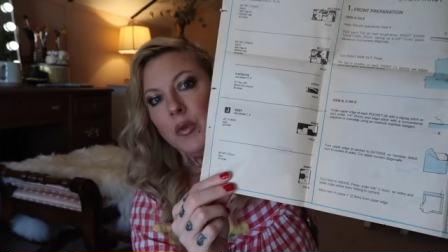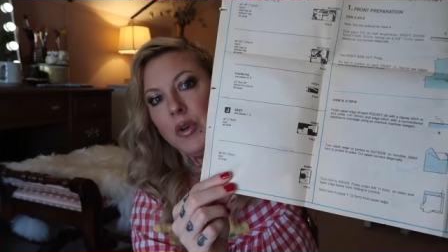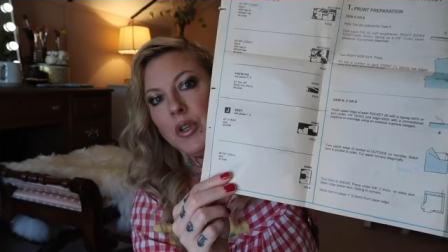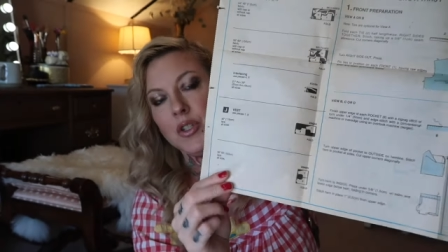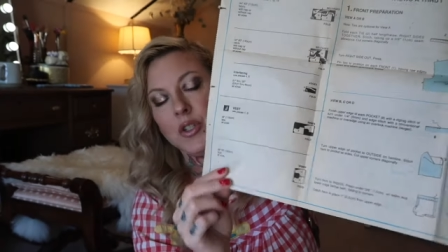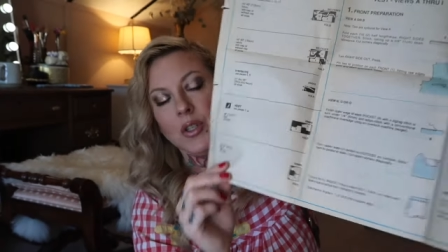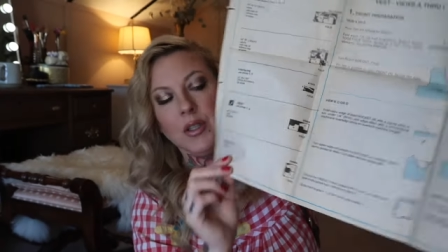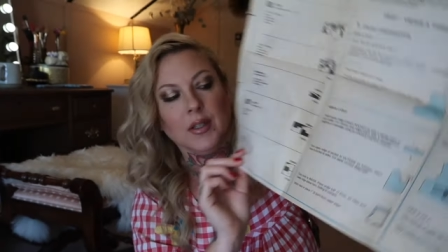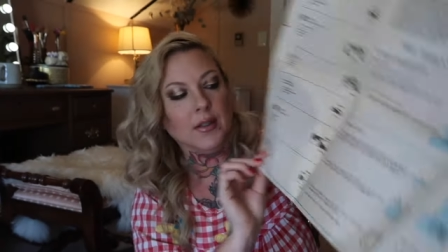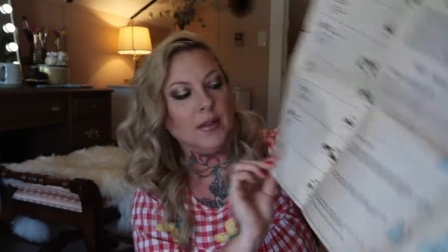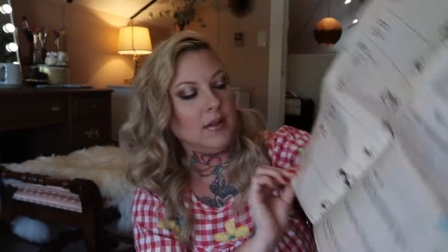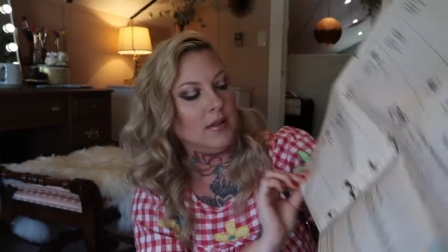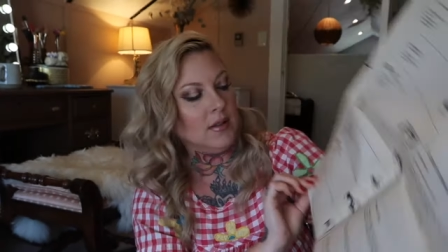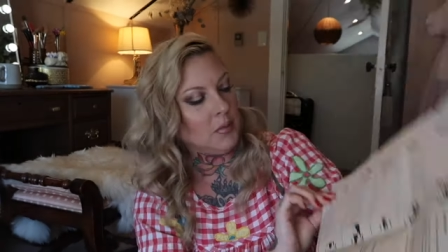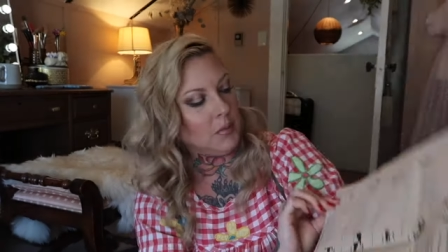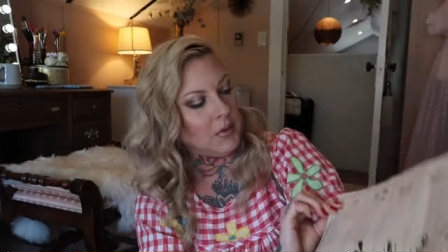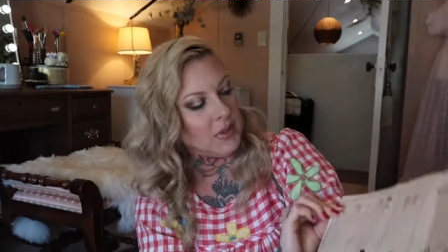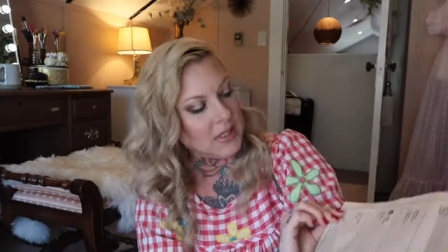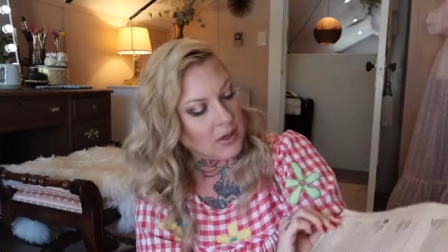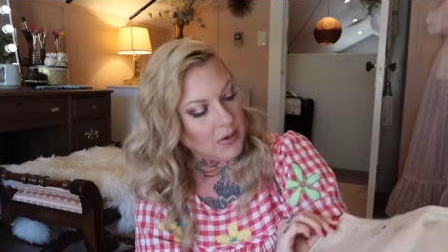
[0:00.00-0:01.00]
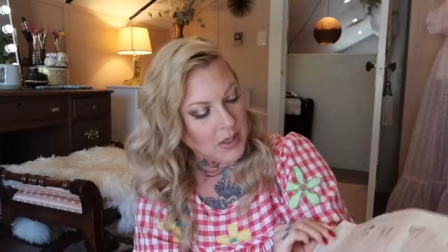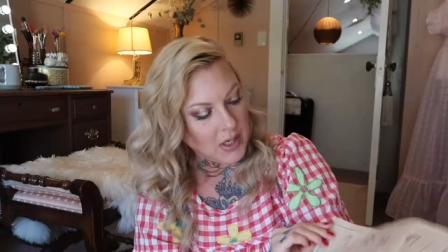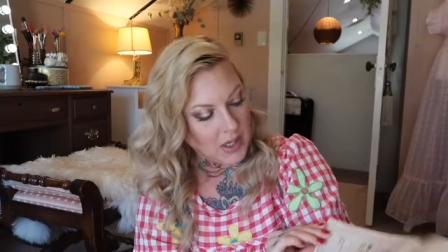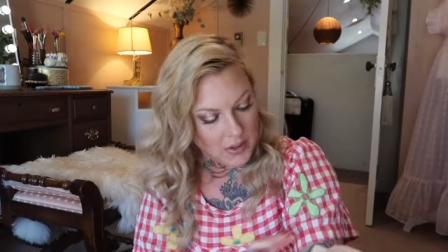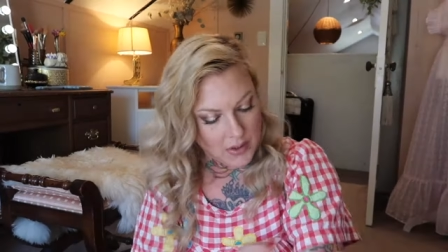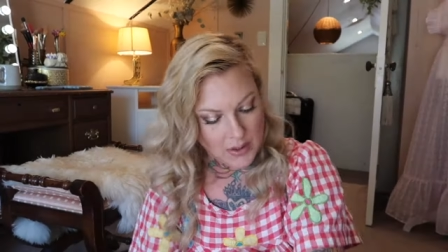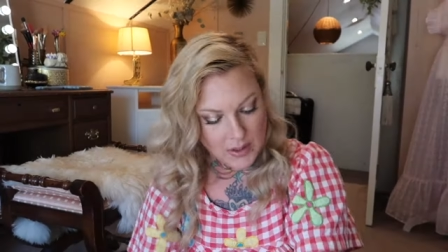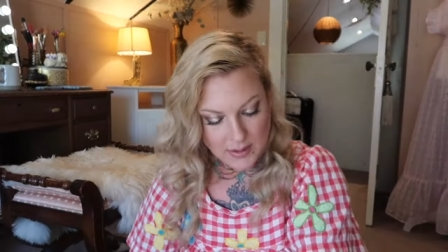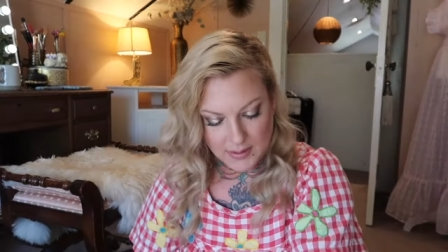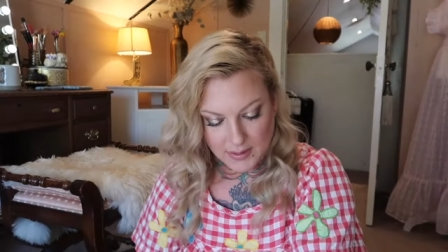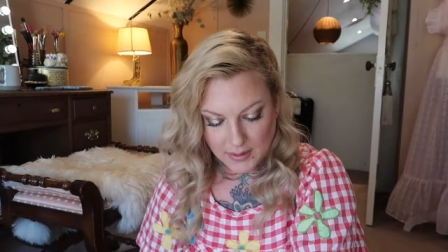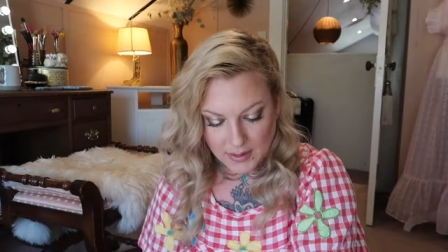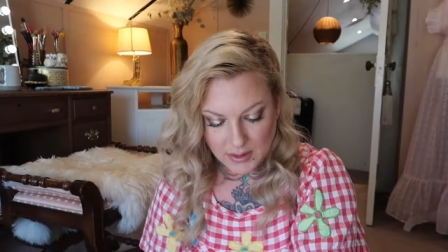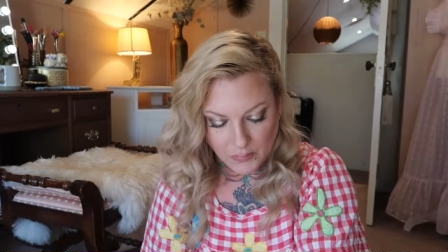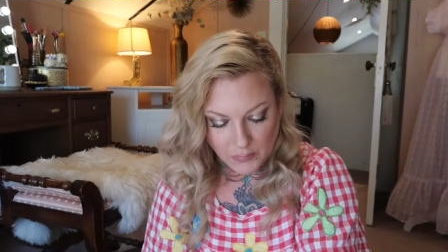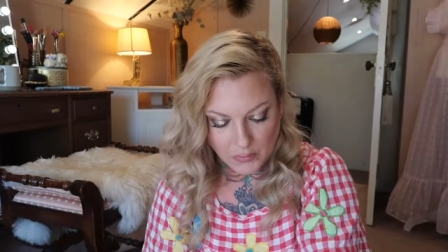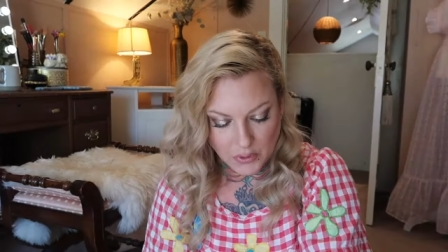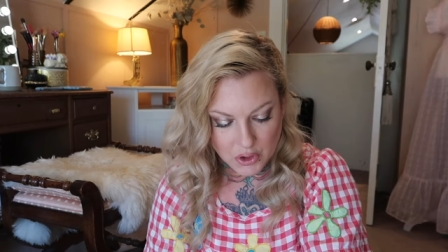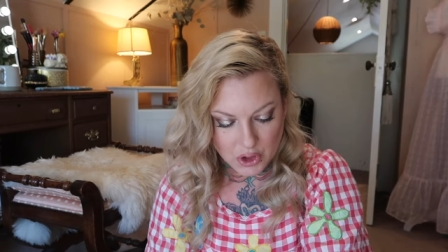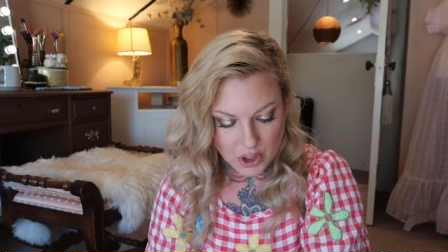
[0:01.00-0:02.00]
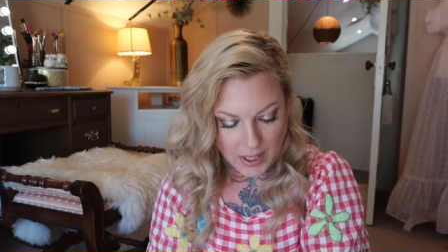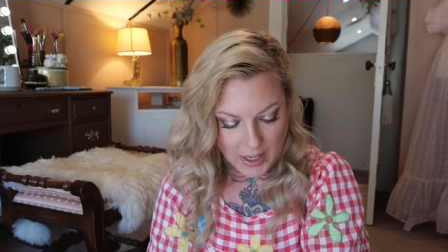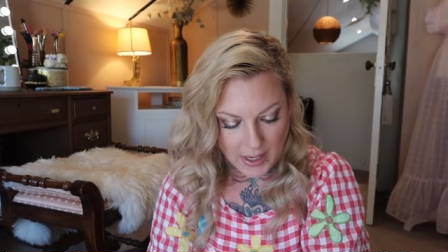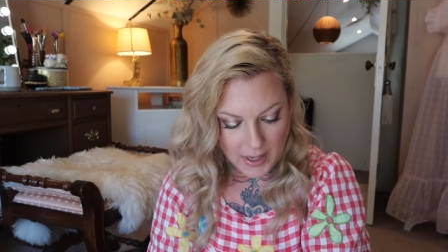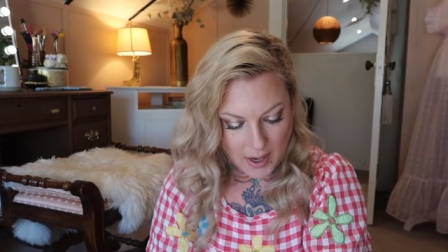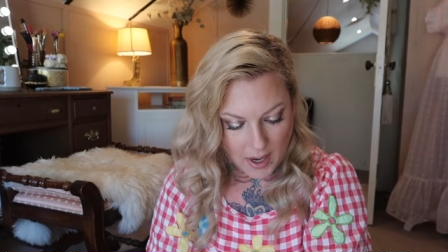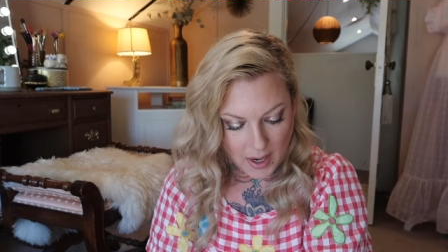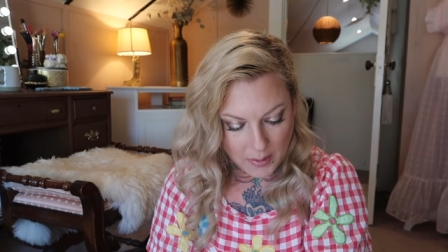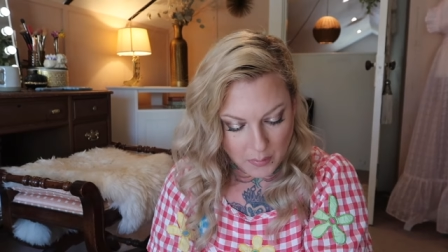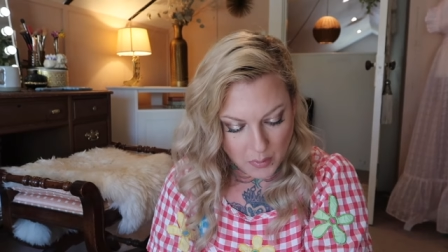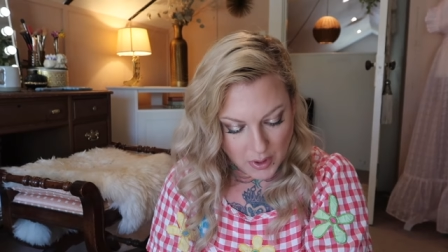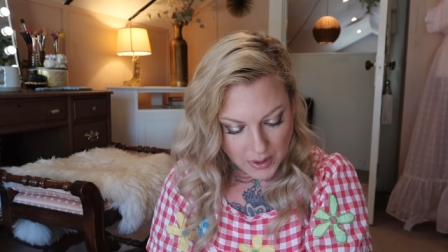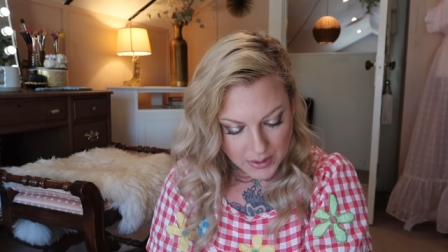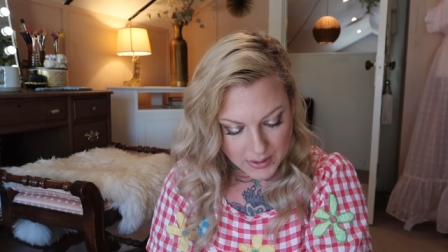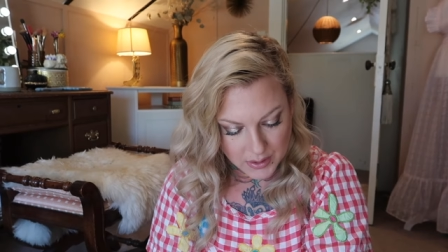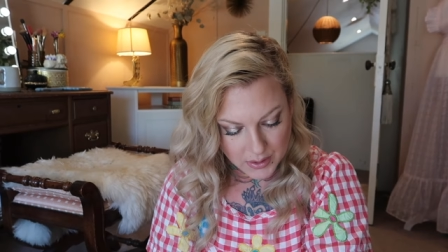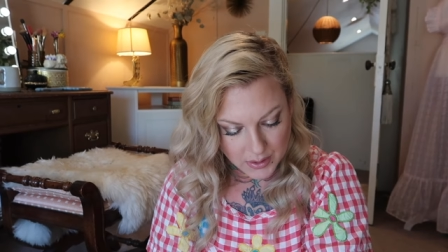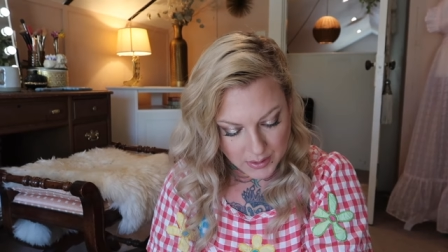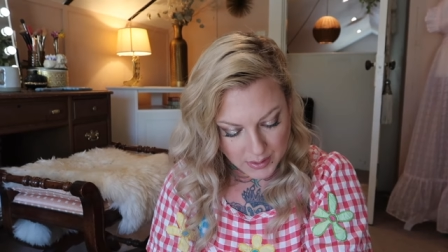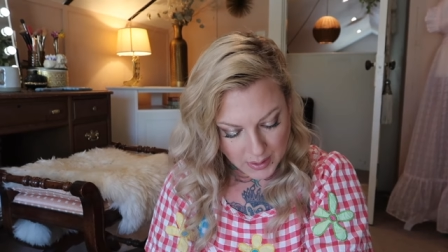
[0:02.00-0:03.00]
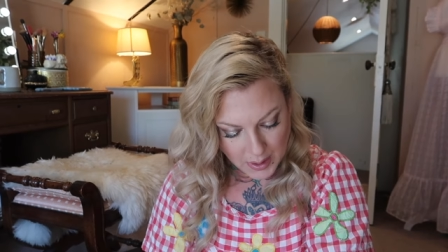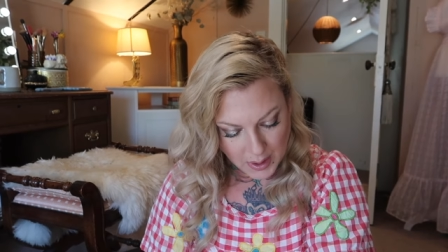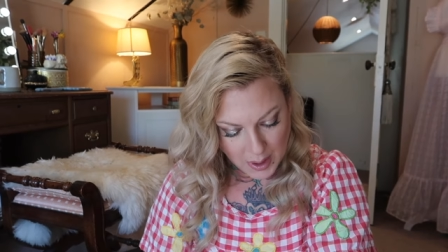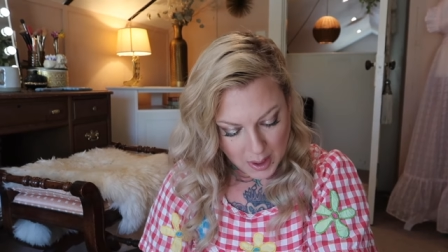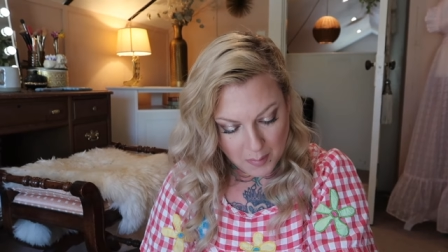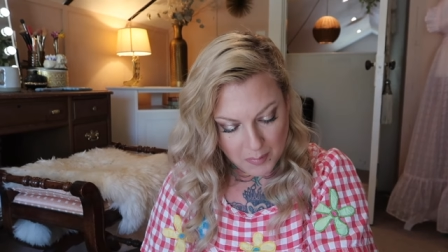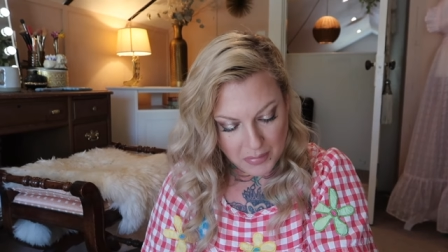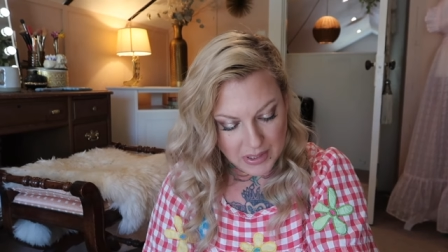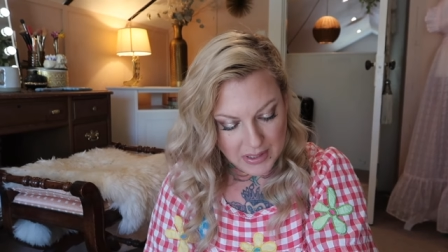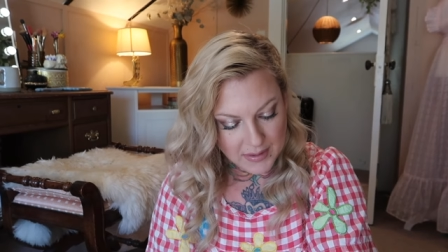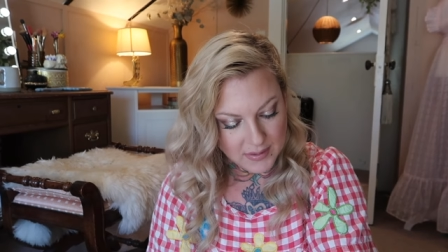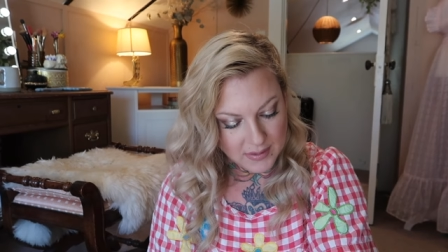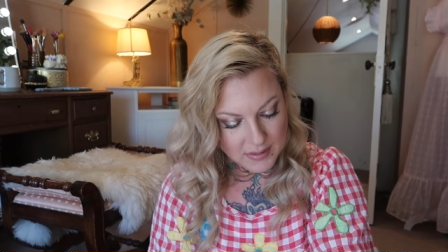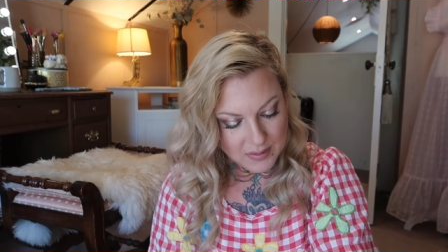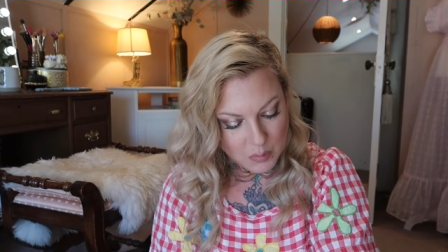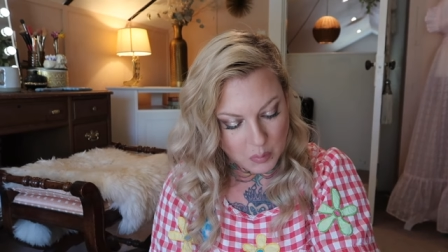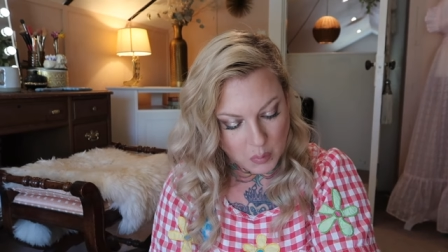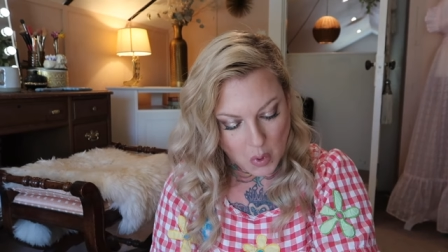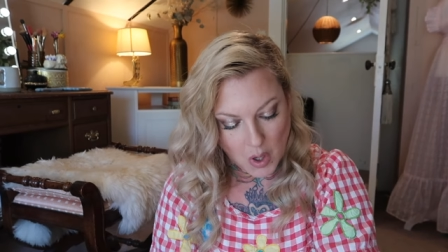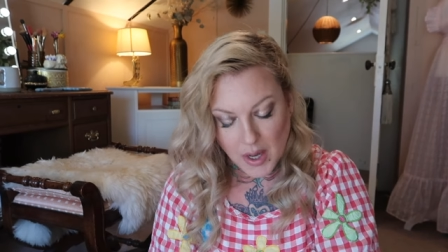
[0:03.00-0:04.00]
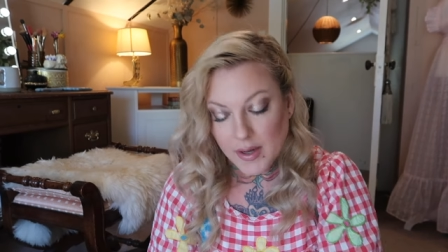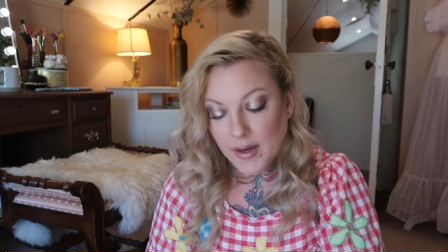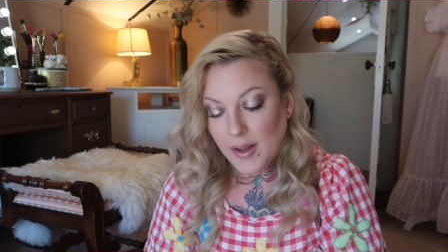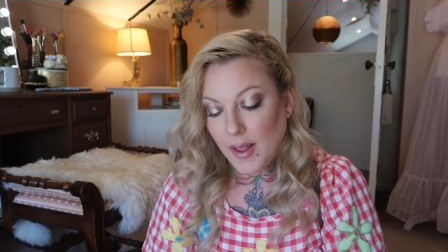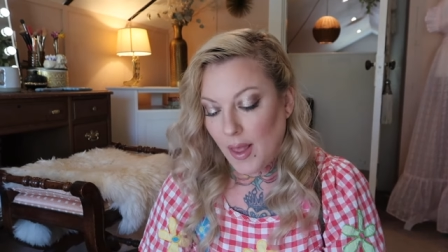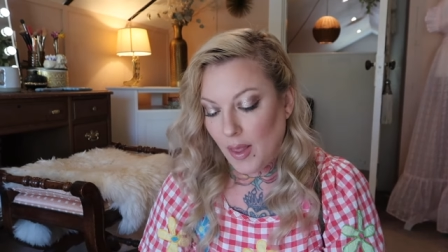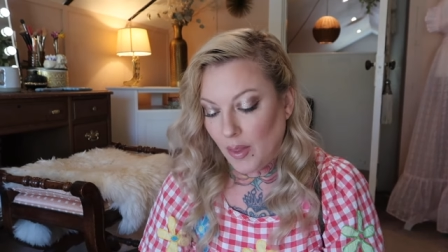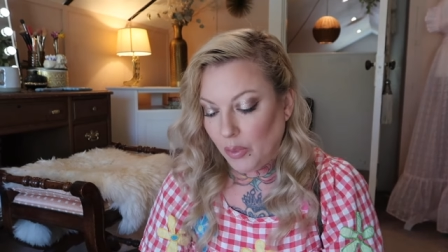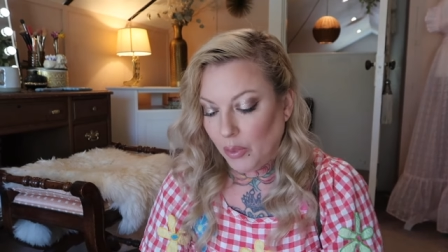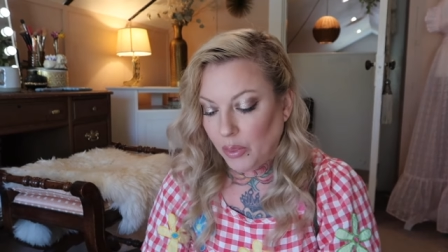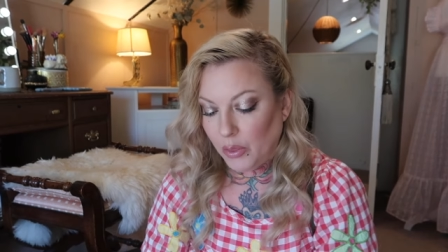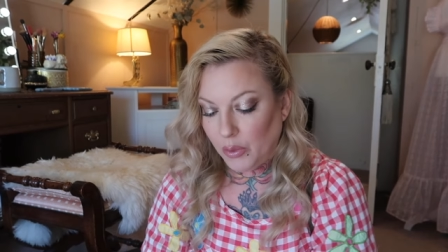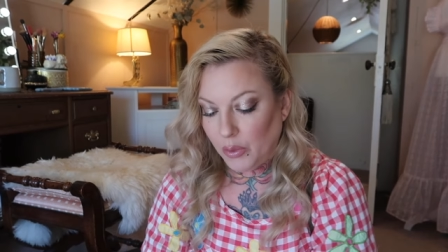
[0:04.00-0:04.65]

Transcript: which is this one down here, and it says for J, I want pieces one and